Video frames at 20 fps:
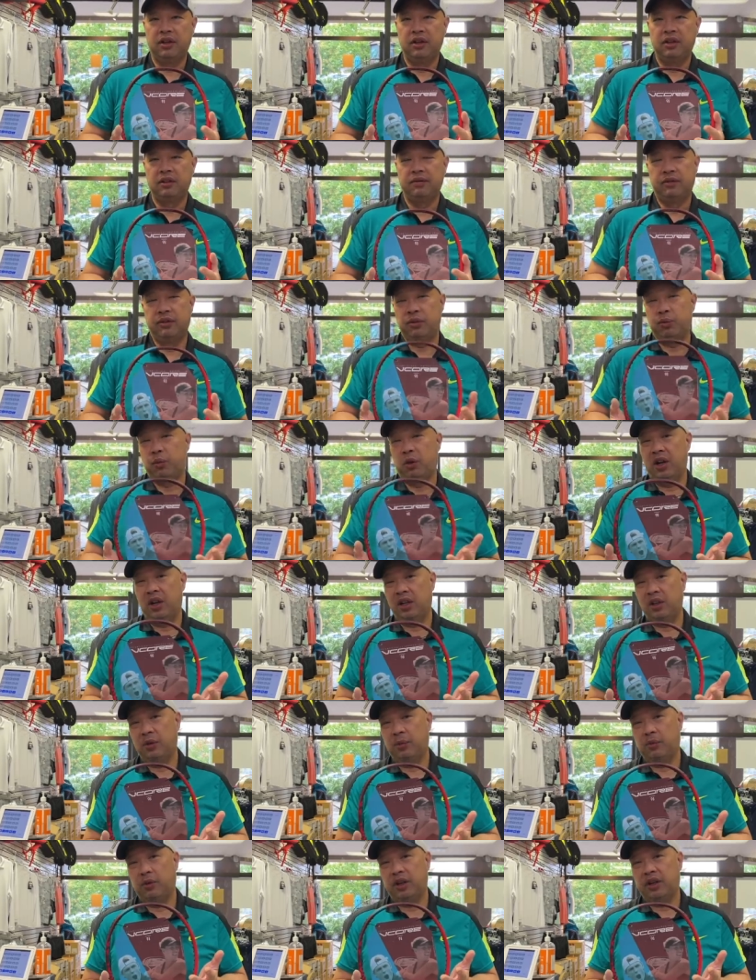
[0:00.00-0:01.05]
If you want a
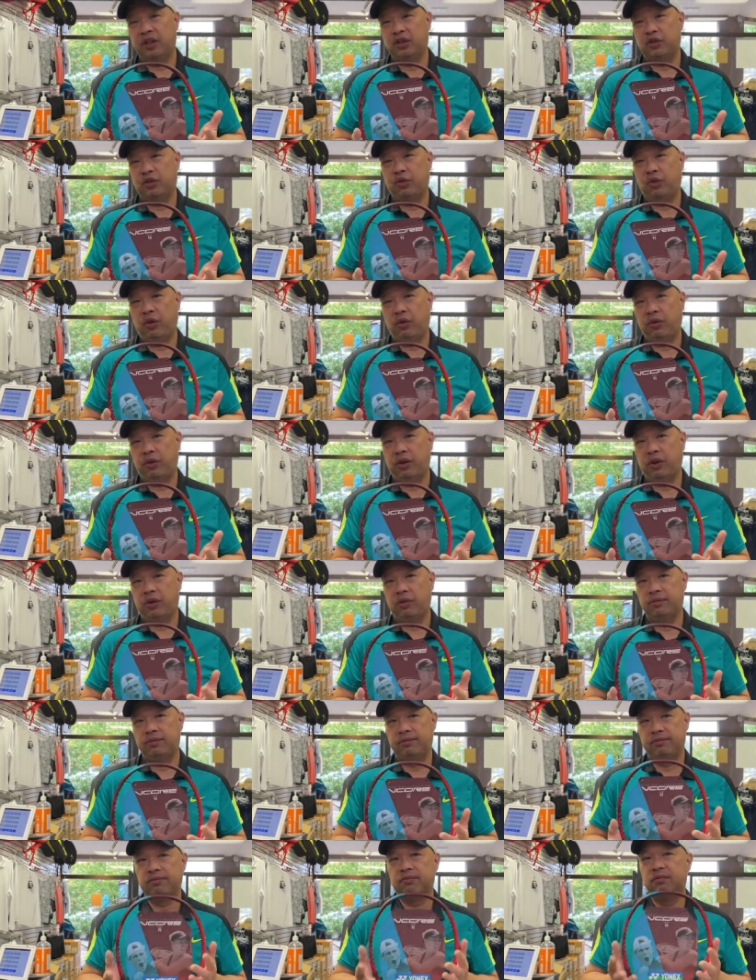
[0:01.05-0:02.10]
little more control
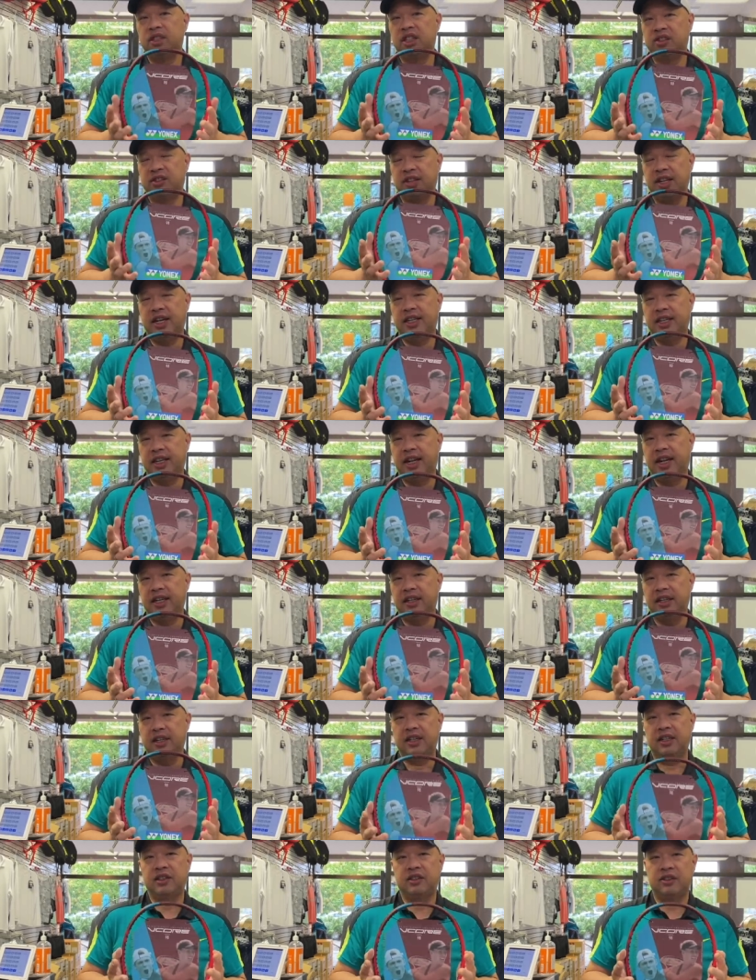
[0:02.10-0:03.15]
though, this 98
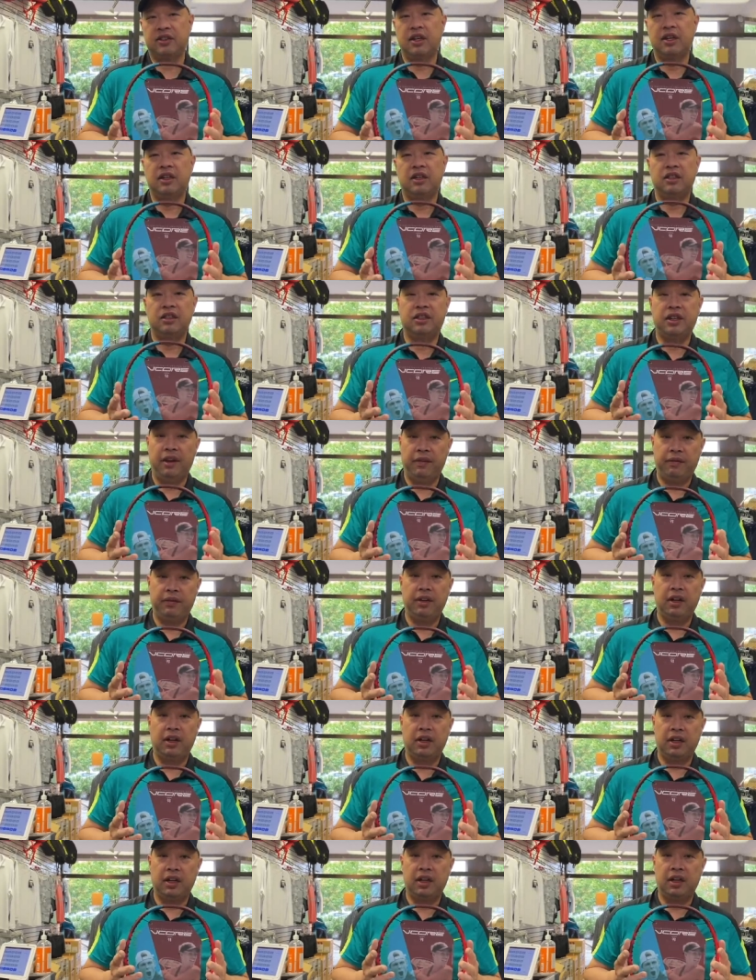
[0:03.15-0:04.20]
is
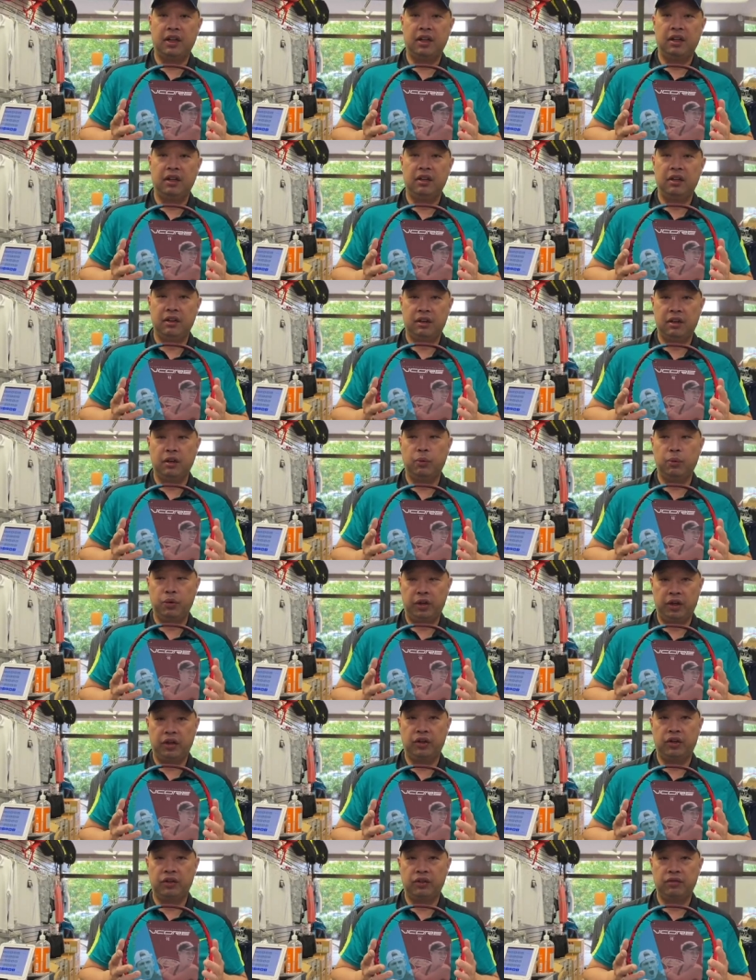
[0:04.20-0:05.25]
definitely the
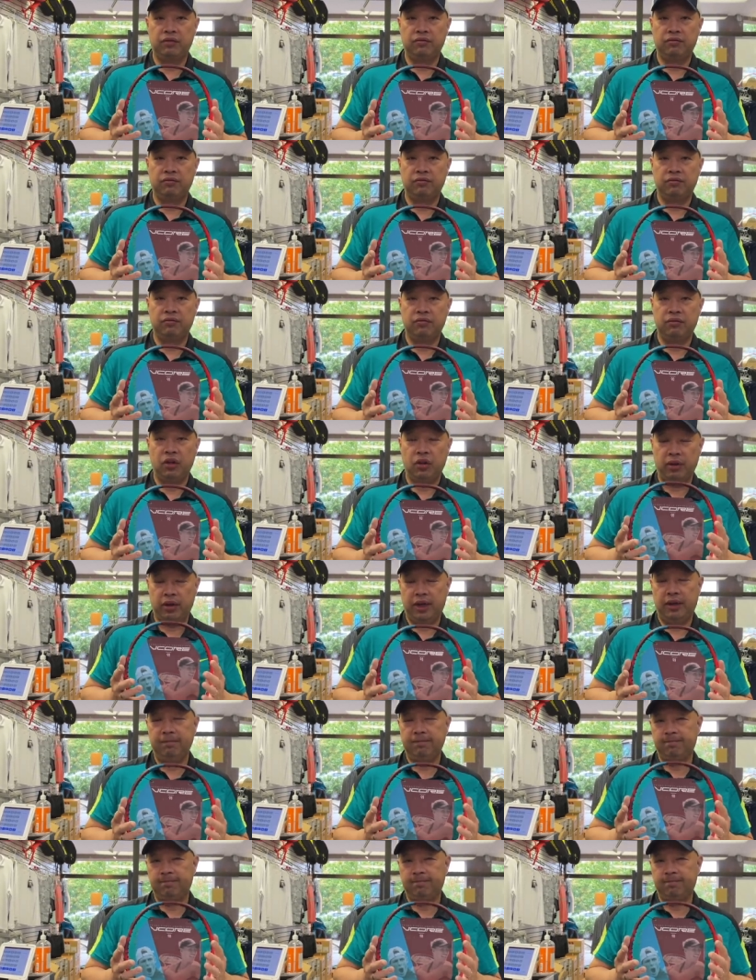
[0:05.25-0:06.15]
winner. Okay?